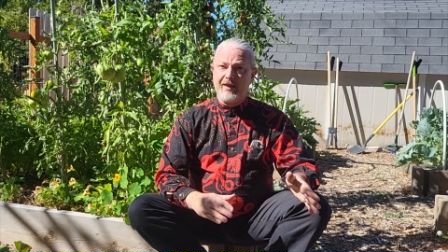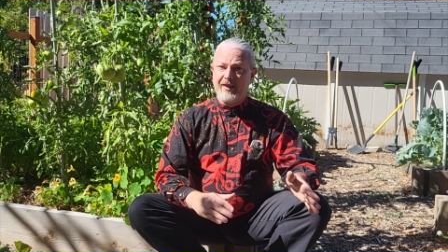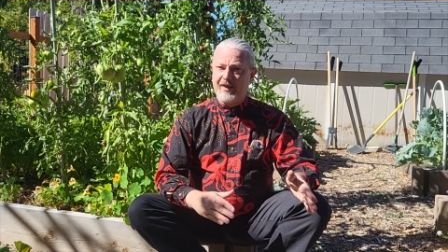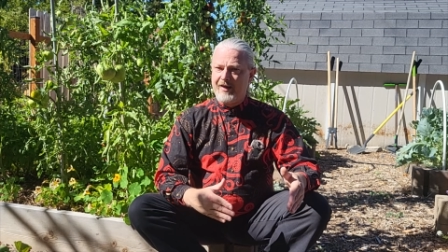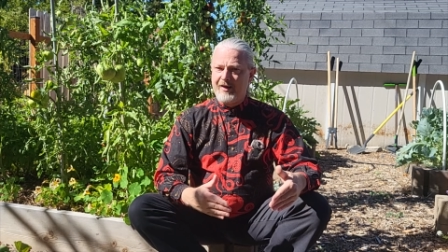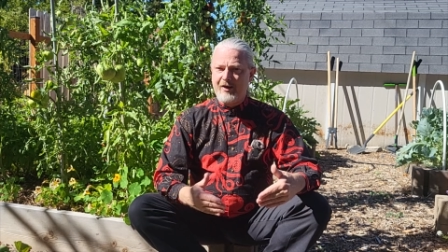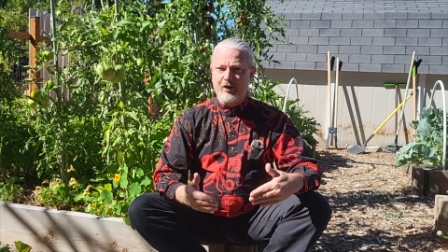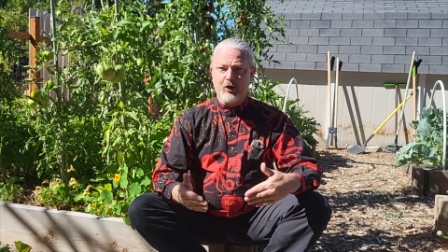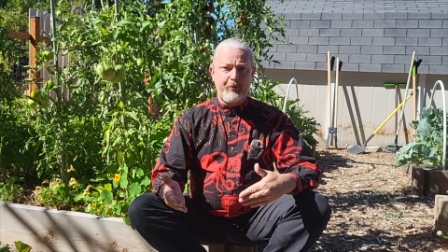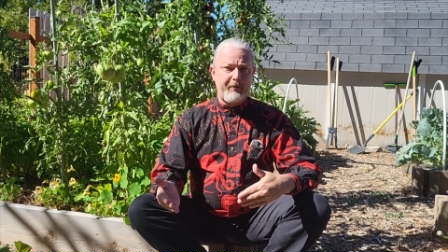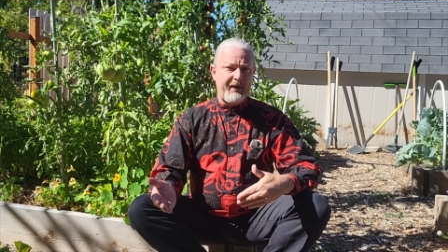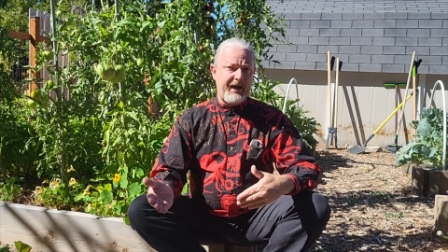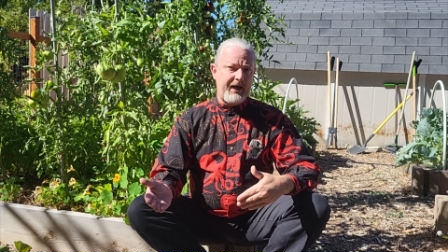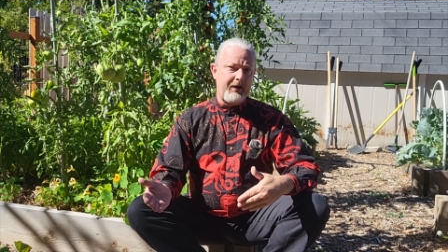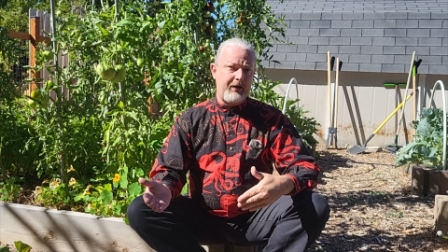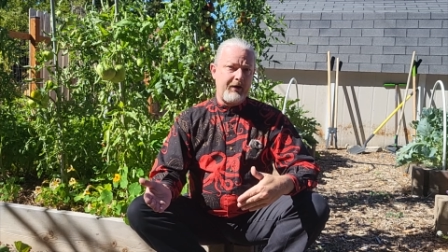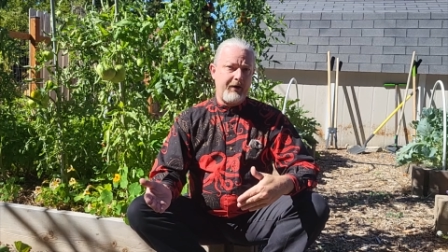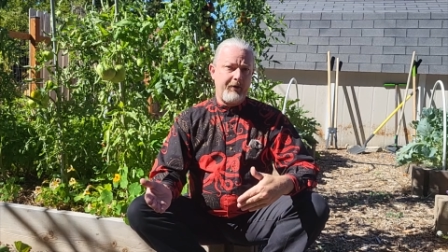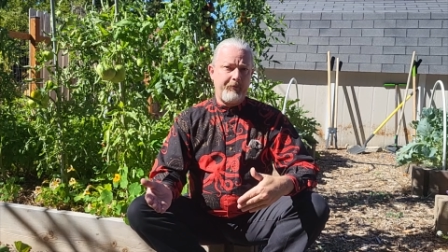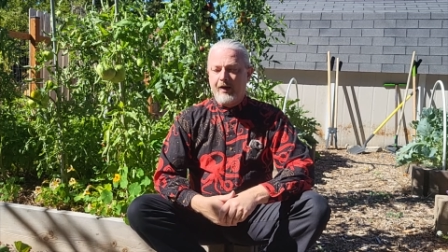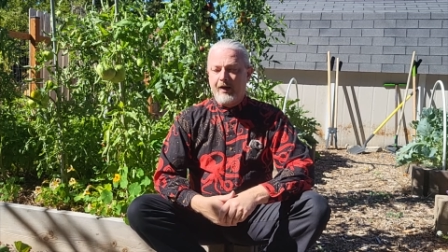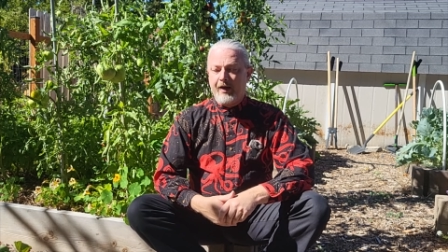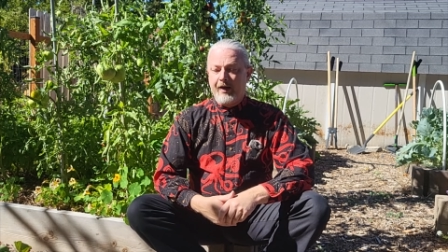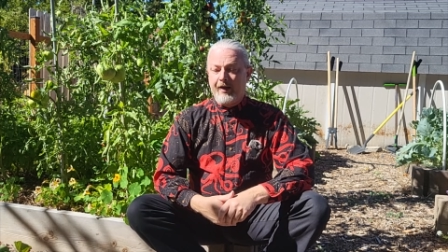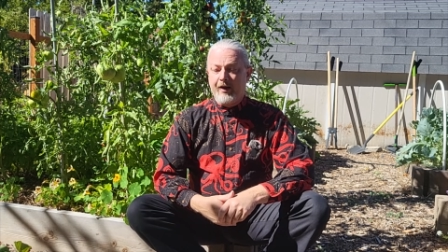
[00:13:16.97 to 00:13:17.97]
They know
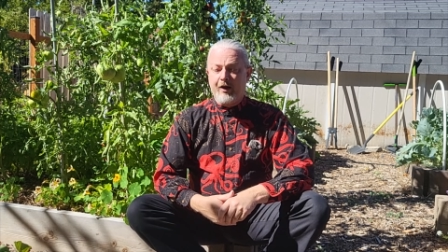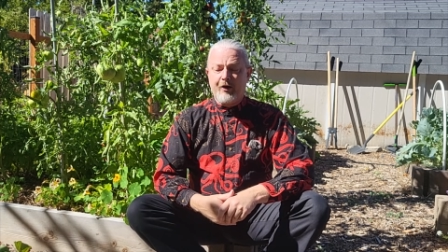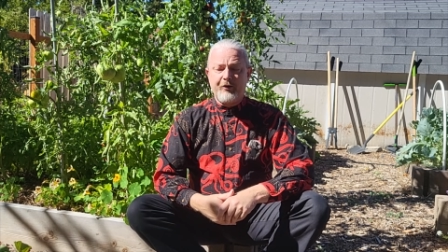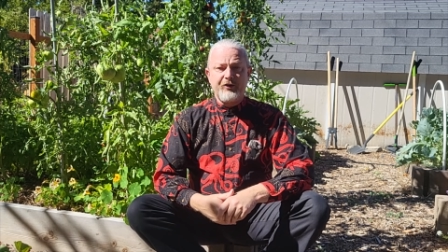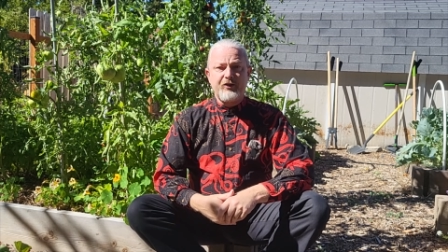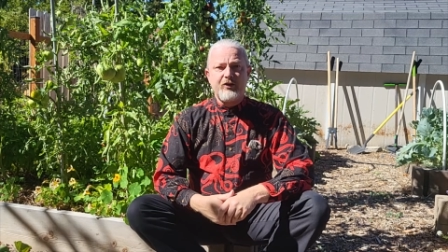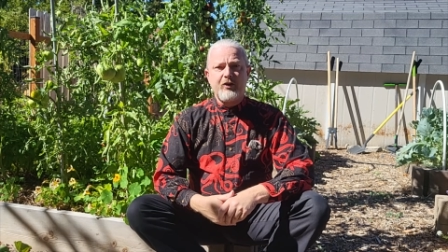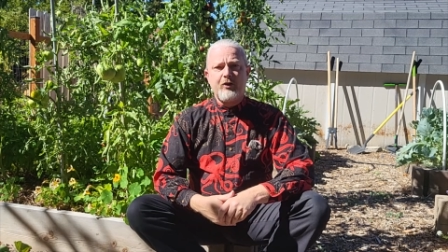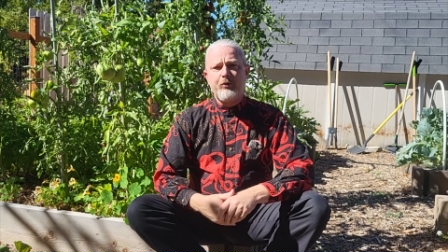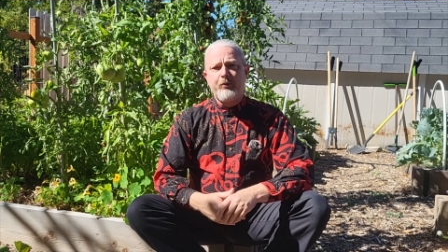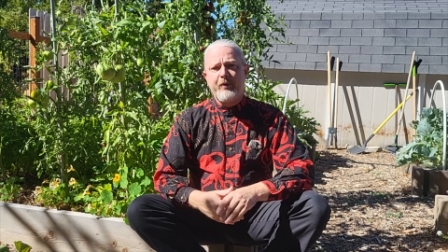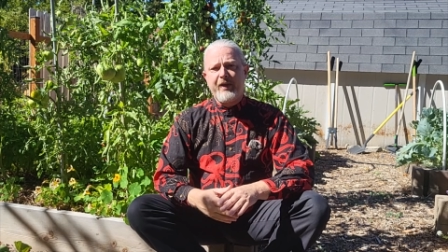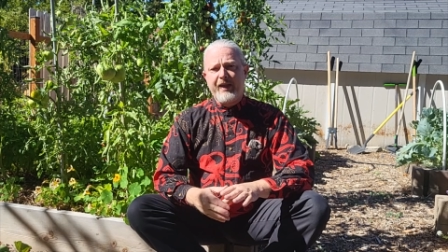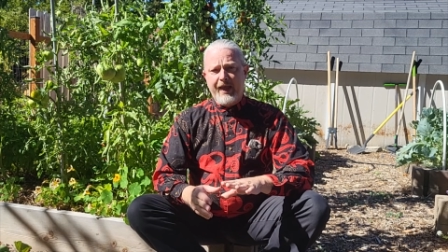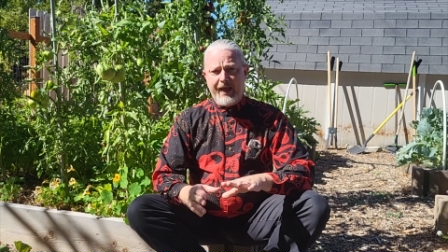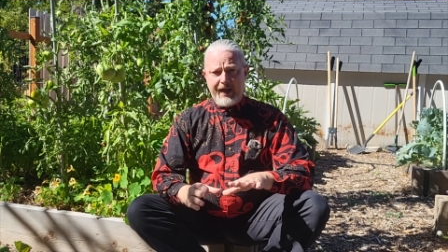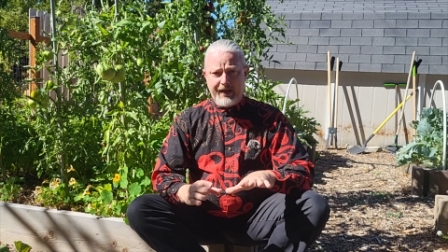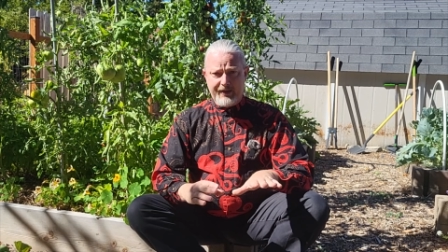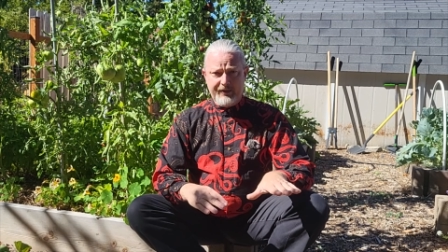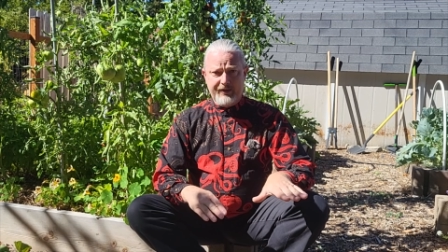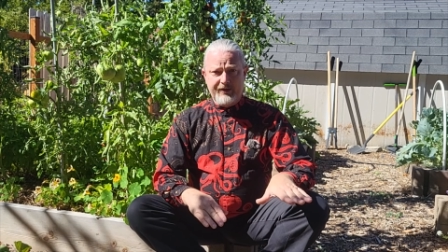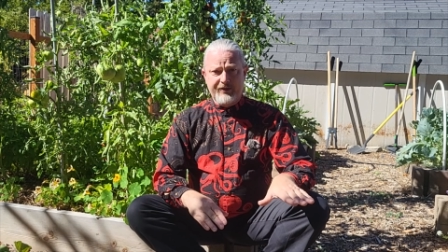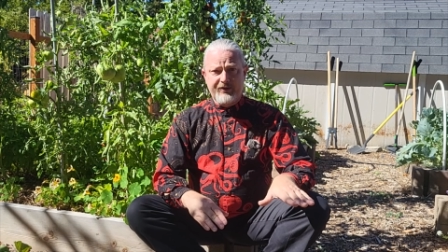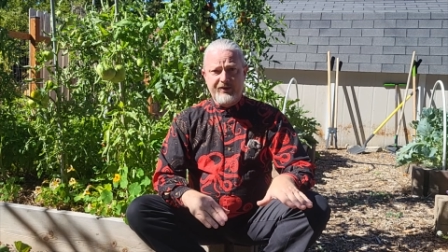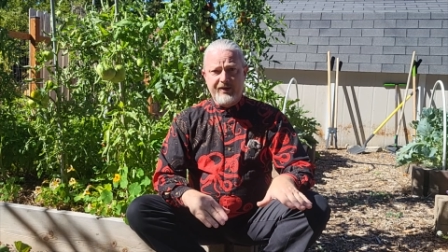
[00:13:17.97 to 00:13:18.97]
better. And also, we
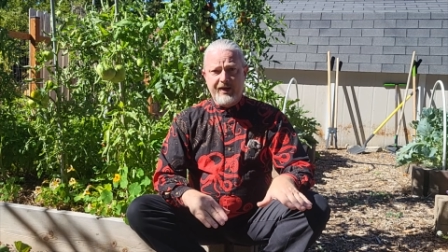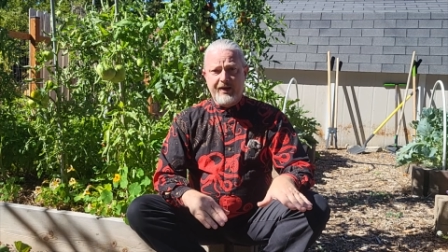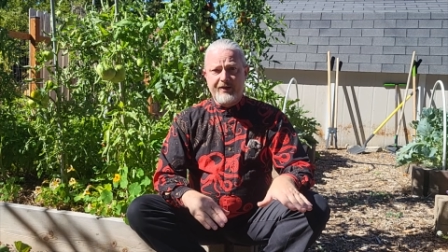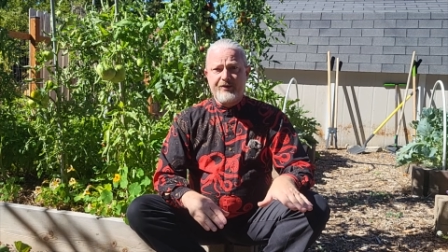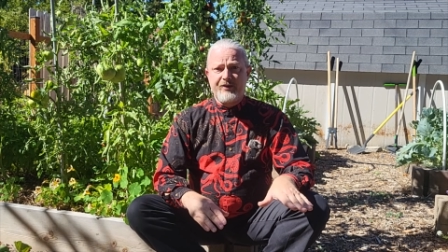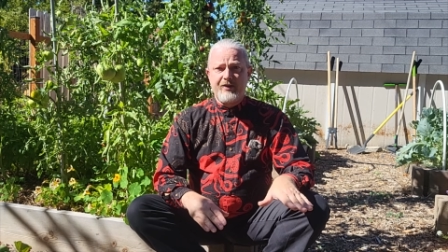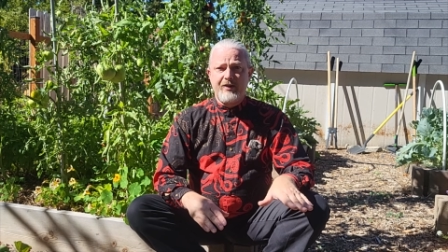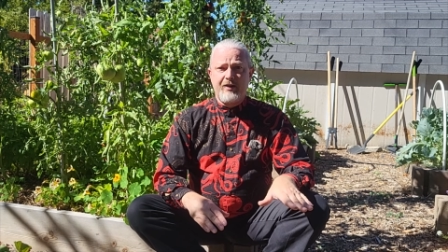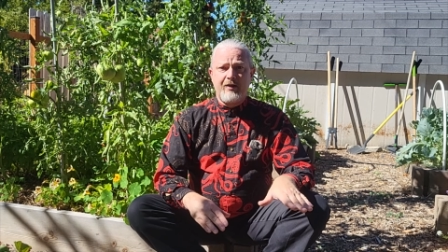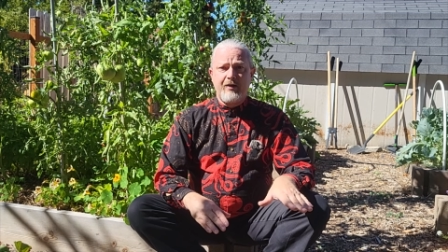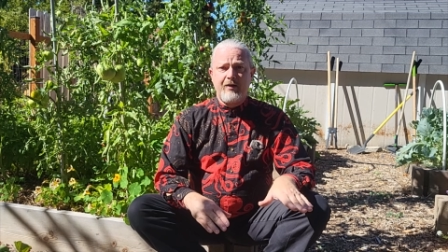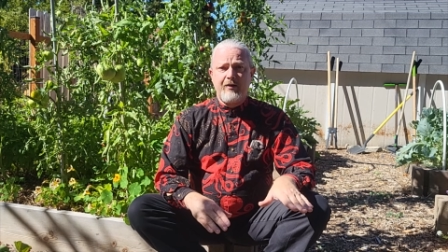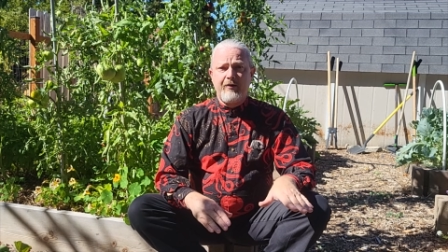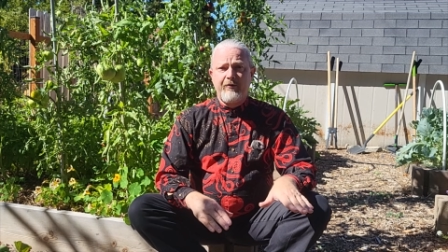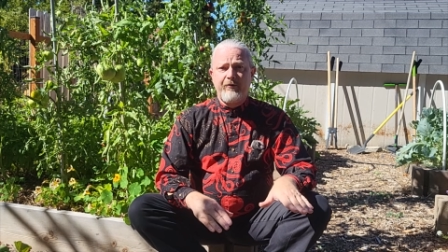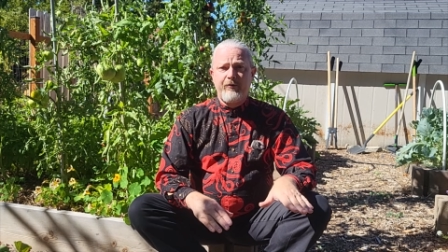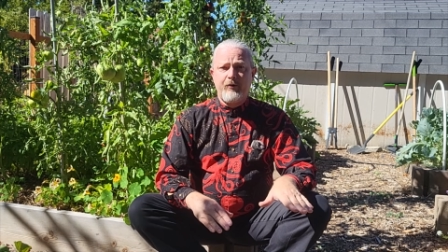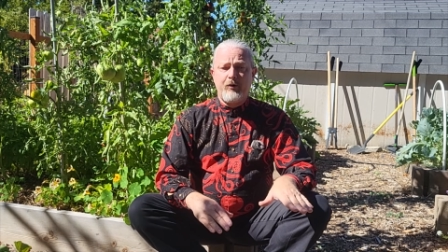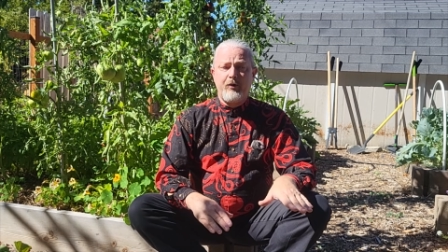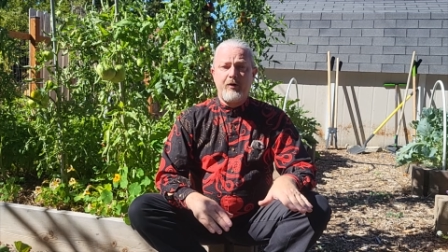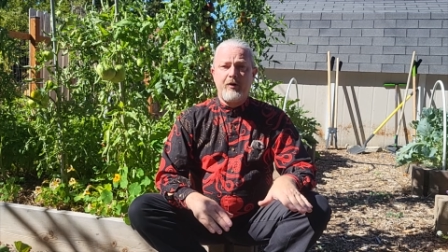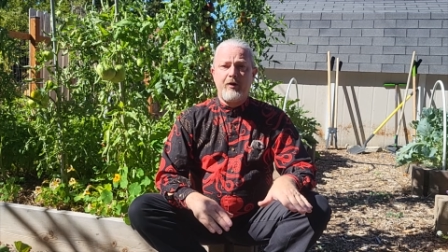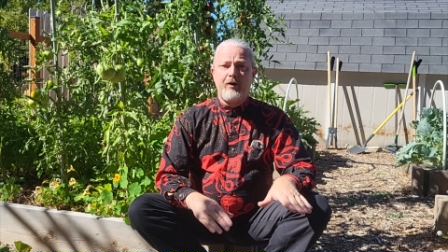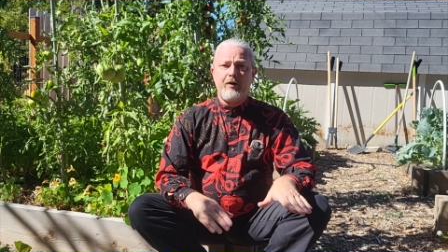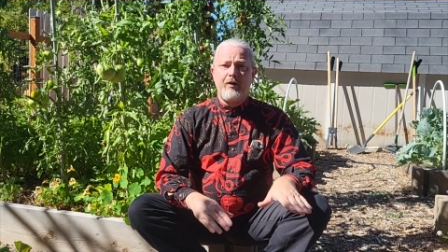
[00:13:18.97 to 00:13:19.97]
had this tested
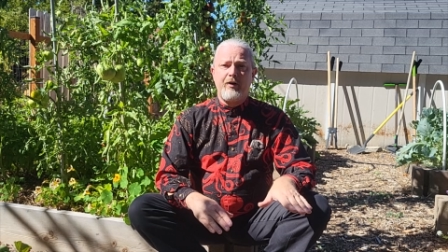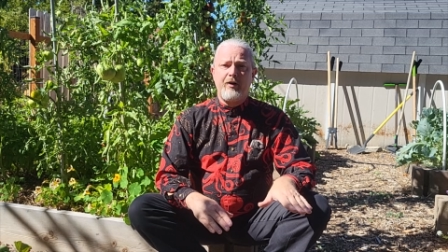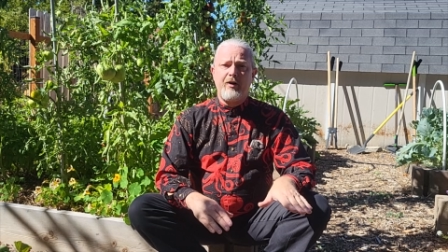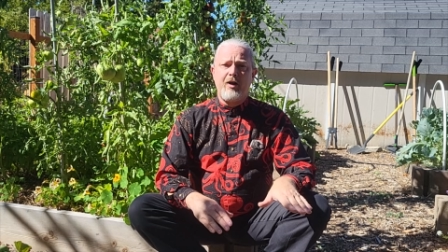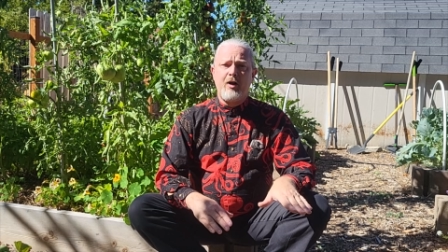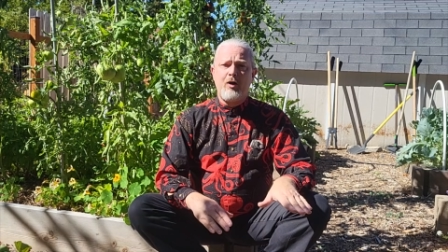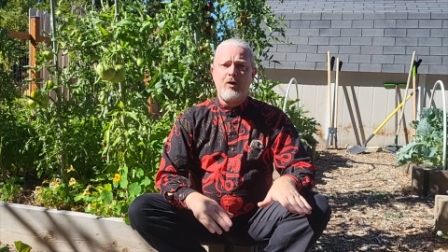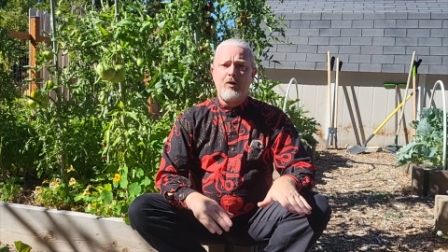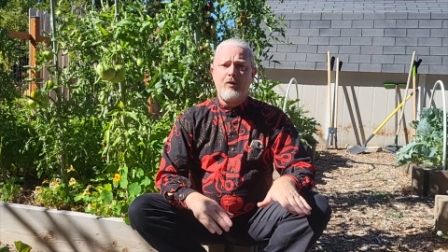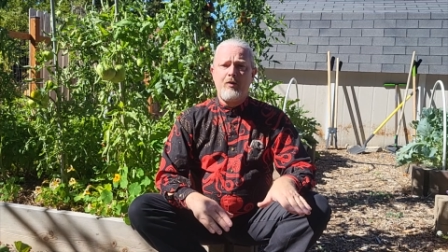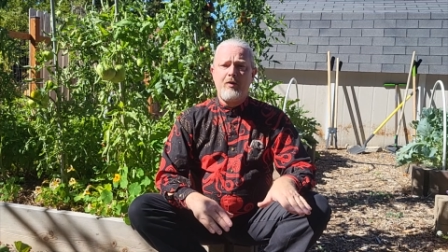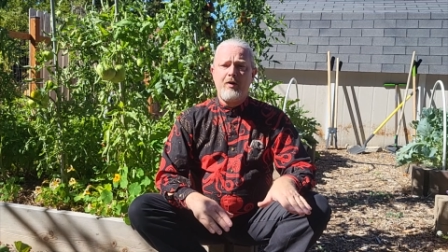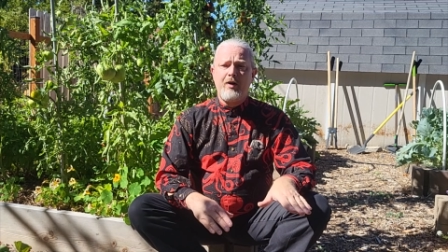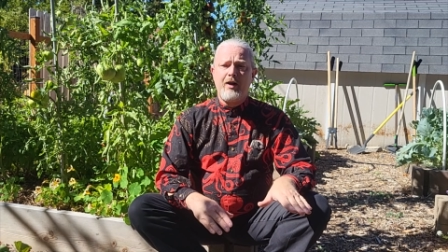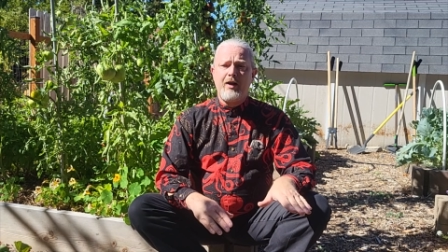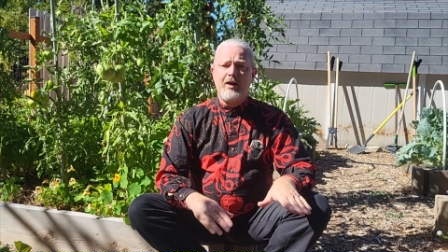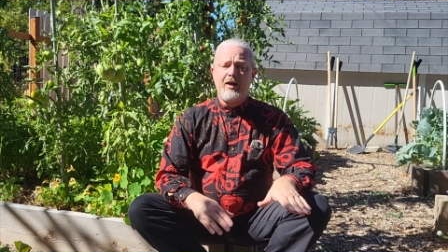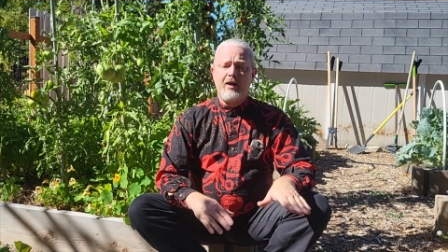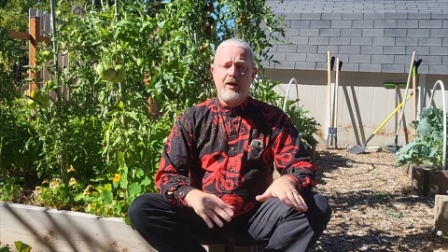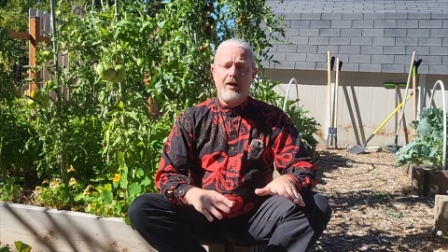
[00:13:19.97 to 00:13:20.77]
for known